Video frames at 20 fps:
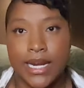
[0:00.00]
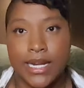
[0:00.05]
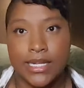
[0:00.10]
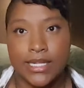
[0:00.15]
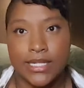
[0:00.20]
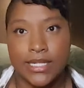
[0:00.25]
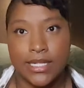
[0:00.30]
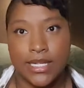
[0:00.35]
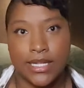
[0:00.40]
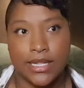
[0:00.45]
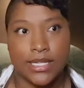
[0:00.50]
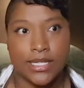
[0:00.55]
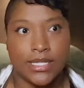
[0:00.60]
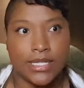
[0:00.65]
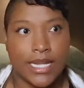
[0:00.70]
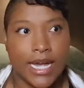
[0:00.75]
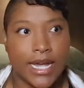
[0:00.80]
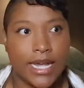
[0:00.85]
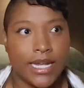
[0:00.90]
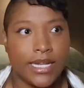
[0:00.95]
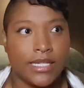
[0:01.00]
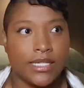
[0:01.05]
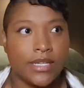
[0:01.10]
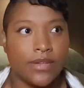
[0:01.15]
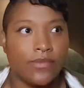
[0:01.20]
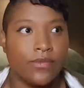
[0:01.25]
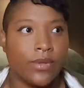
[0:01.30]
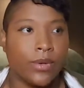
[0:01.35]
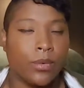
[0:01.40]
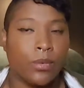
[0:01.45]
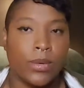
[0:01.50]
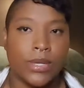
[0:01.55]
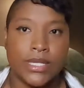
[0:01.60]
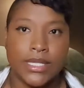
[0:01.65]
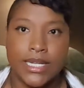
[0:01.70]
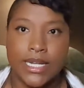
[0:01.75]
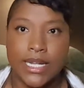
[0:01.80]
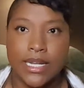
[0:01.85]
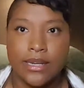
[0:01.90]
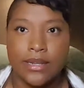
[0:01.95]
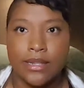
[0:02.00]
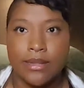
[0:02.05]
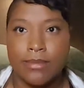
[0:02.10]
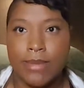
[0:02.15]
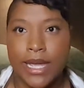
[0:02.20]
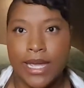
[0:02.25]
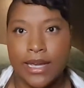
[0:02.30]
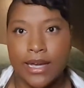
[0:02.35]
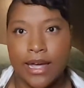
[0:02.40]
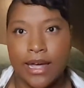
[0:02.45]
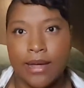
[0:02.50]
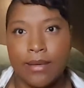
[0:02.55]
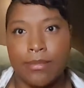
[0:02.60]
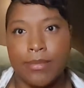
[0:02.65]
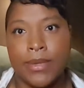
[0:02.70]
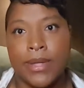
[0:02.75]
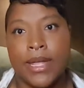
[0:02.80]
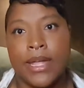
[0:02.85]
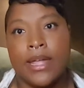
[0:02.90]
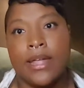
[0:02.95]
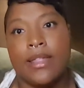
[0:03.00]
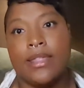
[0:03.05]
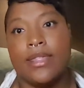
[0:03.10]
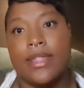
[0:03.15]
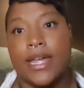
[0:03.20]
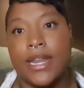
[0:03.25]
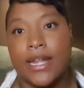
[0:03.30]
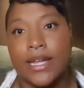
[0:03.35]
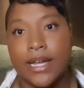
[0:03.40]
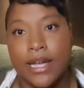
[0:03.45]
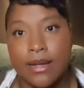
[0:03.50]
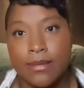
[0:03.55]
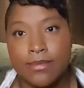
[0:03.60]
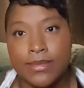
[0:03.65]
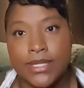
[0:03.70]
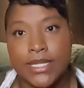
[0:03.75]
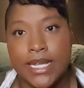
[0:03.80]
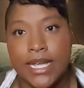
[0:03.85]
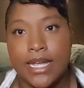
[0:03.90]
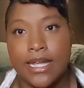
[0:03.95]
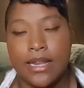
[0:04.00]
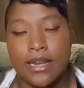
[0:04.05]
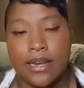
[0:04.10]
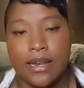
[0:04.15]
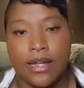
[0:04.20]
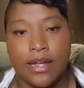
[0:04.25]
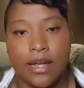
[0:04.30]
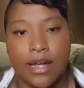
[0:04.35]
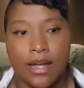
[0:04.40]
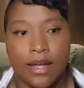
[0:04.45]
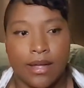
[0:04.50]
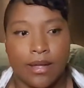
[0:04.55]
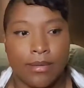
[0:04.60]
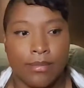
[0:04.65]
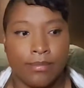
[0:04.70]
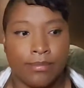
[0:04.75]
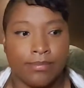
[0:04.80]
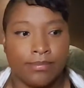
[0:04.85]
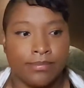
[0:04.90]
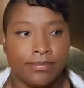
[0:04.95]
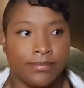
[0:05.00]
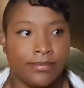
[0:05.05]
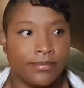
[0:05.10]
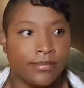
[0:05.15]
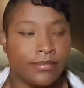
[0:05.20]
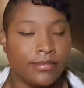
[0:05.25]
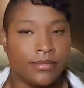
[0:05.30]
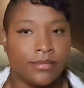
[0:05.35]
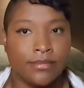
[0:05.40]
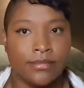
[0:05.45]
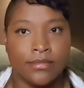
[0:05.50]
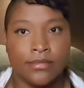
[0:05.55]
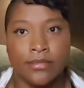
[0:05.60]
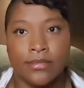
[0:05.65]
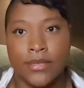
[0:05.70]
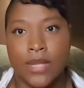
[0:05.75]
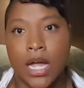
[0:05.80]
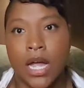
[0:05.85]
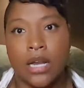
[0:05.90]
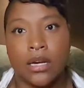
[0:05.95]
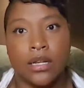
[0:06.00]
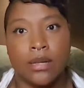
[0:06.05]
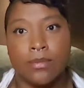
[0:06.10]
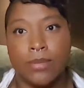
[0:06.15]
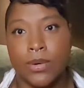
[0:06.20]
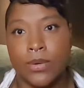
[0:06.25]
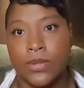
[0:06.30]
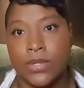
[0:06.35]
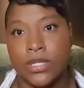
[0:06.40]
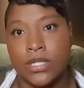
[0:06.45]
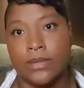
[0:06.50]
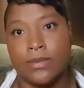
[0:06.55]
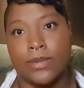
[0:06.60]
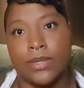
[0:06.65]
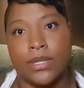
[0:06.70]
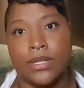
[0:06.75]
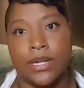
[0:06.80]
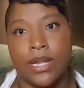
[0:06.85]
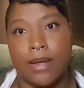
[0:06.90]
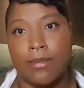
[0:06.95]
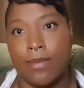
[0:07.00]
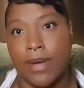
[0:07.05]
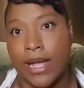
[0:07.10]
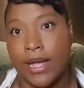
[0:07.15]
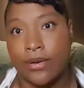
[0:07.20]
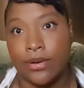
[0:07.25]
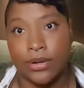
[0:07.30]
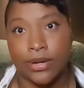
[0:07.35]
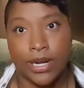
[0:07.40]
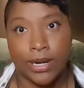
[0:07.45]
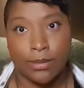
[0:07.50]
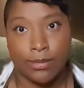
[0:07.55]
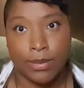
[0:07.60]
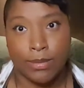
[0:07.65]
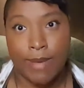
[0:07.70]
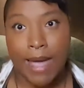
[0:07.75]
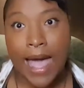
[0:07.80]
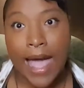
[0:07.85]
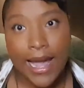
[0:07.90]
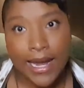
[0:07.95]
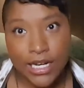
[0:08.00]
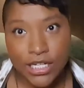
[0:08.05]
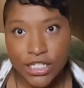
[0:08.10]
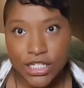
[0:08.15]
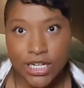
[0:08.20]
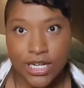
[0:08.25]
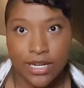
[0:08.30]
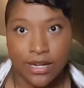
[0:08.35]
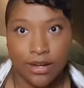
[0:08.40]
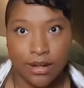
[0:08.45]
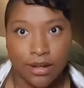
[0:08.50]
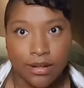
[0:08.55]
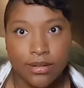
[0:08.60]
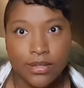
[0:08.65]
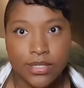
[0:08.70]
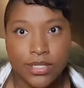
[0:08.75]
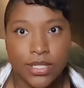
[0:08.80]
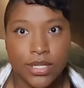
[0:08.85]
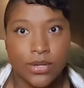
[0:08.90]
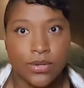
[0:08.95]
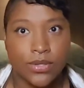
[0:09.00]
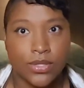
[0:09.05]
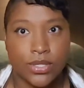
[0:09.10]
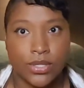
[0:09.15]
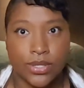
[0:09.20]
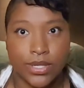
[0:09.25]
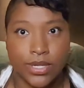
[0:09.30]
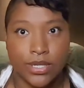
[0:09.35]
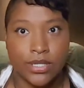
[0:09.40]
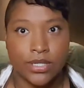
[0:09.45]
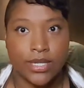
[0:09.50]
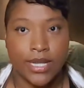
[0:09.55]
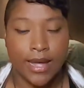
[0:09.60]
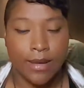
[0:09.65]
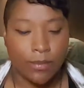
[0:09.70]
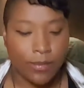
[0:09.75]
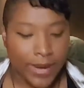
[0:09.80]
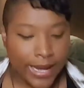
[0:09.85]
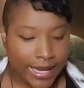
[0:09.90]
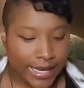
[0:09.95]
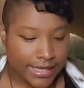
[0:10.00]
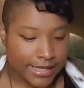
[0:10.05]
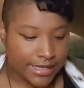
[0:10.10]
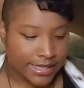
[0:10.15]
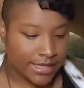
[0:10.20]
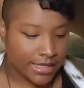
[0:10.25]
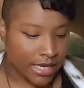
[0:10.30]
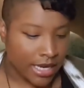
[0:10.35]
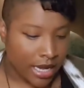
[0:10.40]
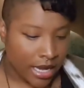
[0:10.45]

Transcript: into like the science of like what's in the makeup. Then it comes in non-compostable, non-biodegradable packaging also, so there's that waste.